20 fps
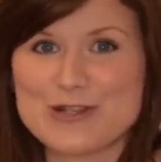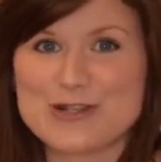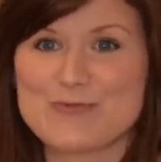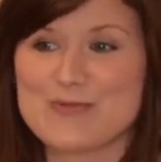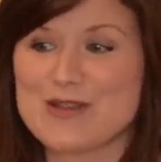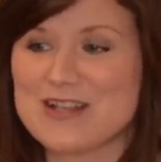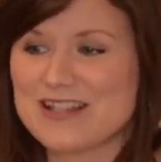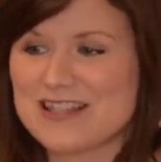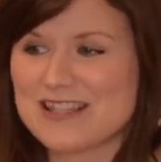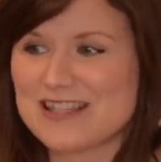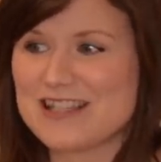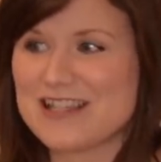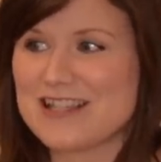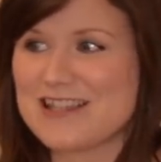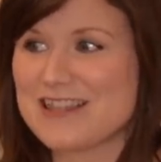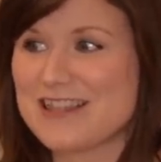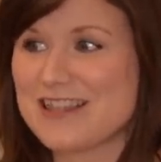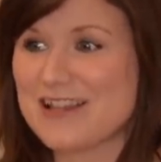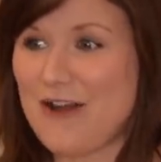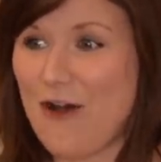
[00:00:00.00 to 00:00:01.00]
which means
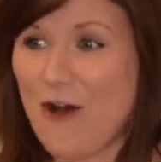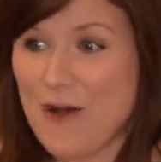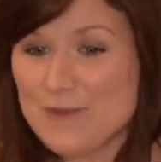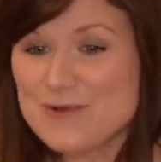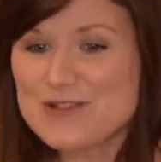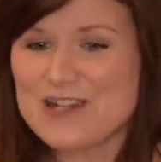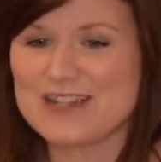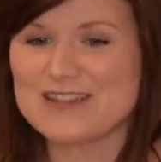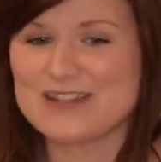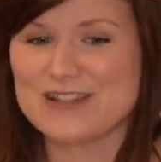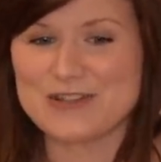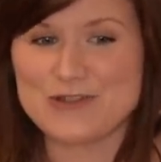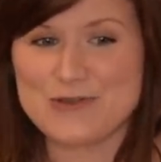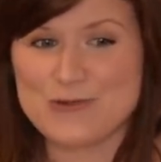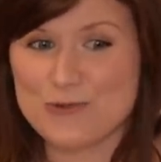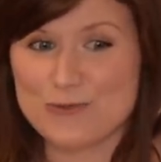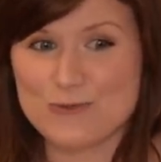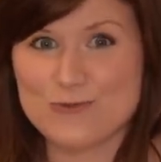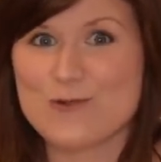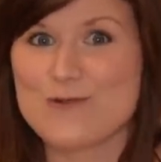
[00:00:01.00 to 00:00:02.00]
that the object that
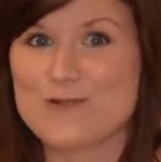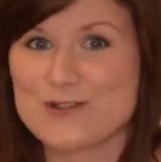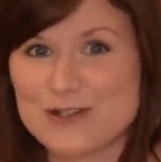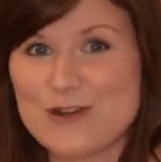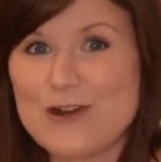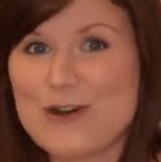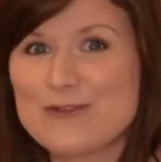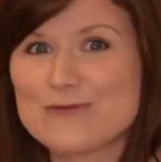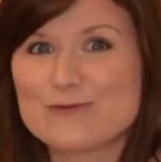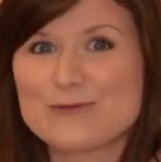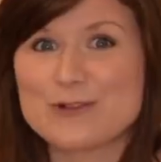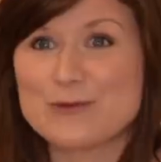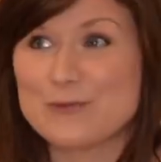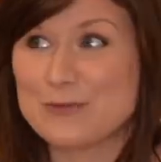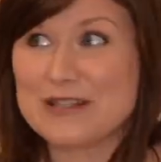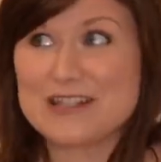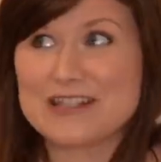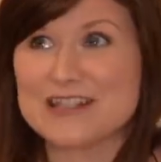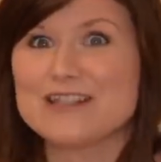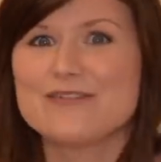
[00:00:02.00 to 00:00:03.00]
you can resolve
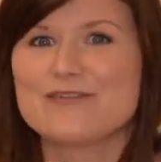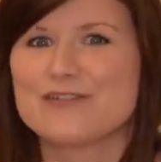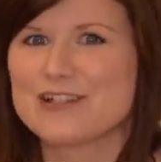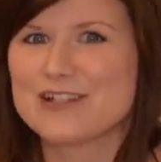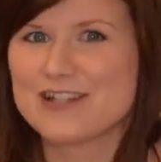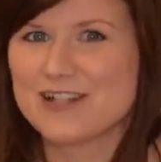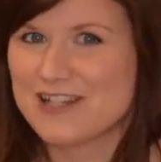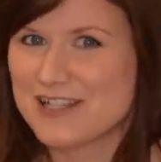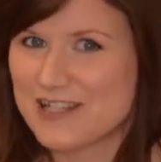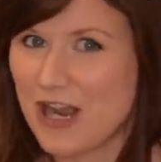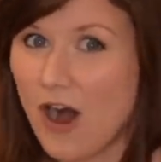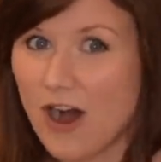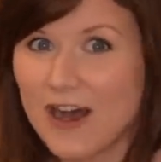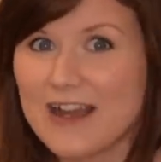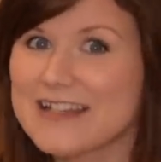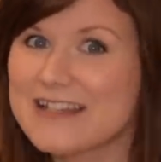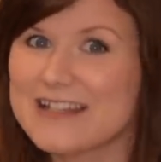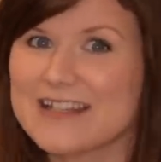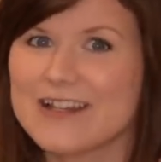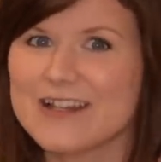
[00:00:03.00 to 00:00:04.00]
would be even
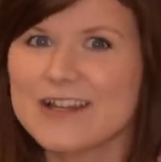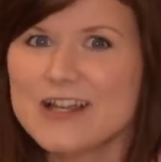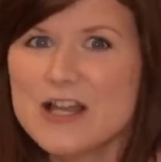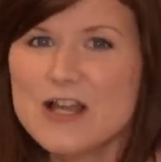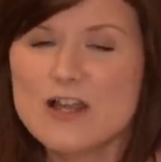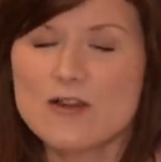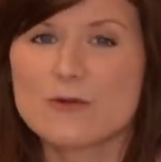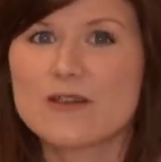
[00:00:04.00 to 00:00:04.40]
tinier.